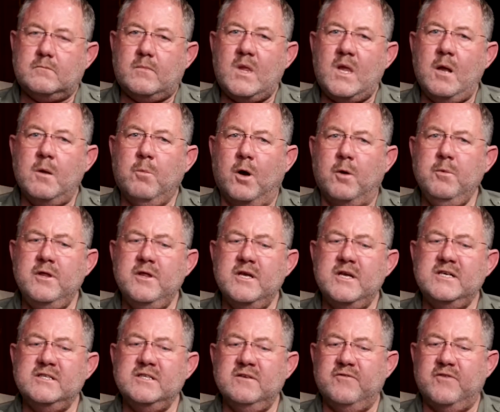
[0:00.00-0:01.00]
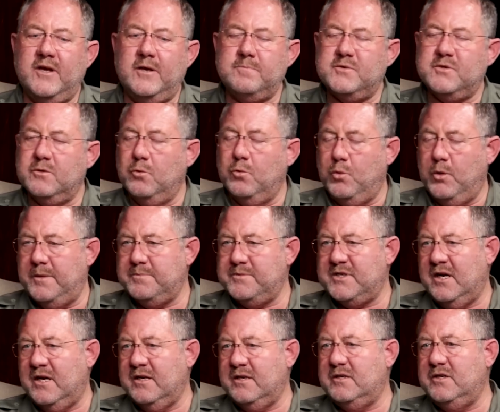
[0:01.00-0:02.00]
Bobby, there is a
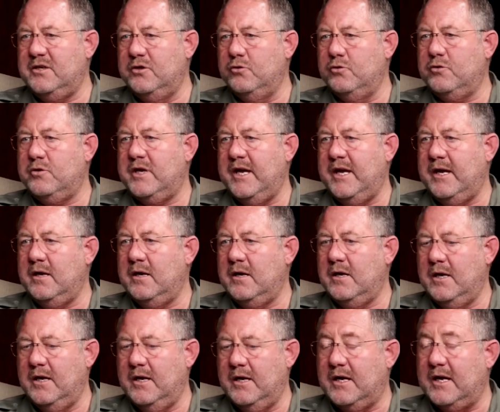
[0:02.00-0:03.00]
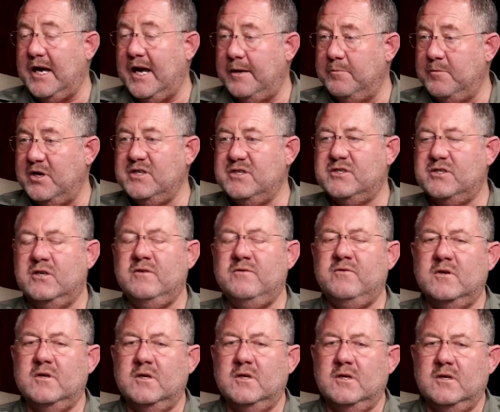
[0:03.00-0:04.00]
website, Dinokeng Game Reserve.
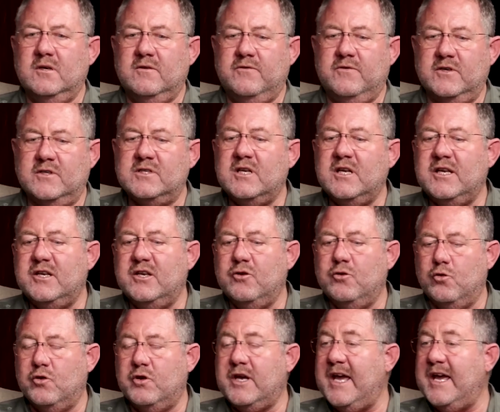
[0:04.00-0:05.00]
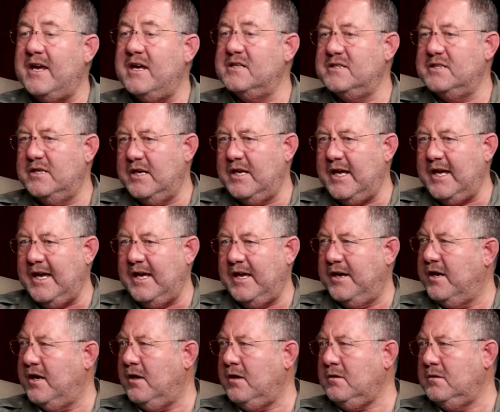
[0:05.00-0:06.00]
Firstly, Dinokeng is an
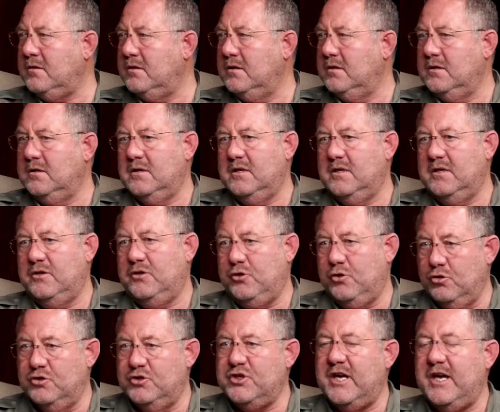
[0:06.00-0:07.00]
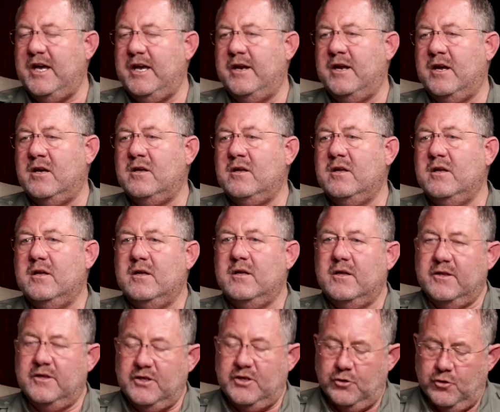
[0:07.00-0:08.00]
area, a huge area.
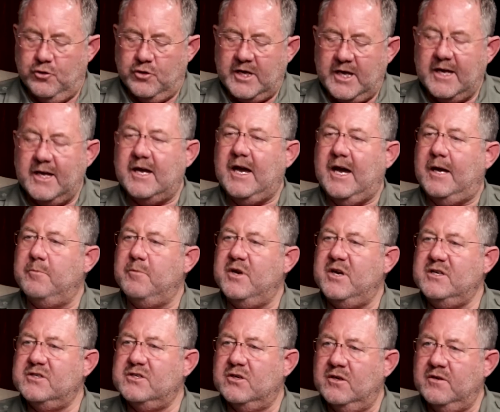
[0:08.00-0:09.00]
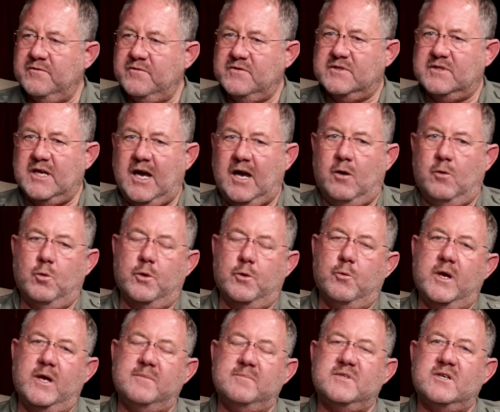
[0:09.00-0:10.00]
Dinokeng Game Reserve is our
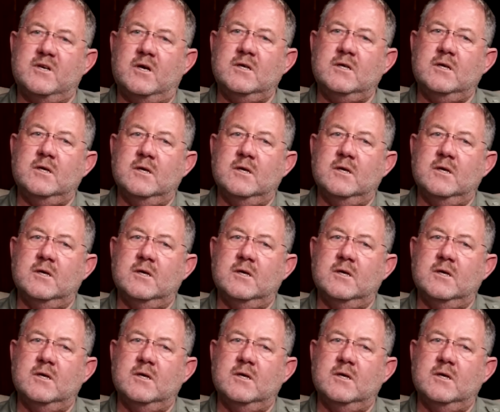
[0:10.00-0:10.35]
website,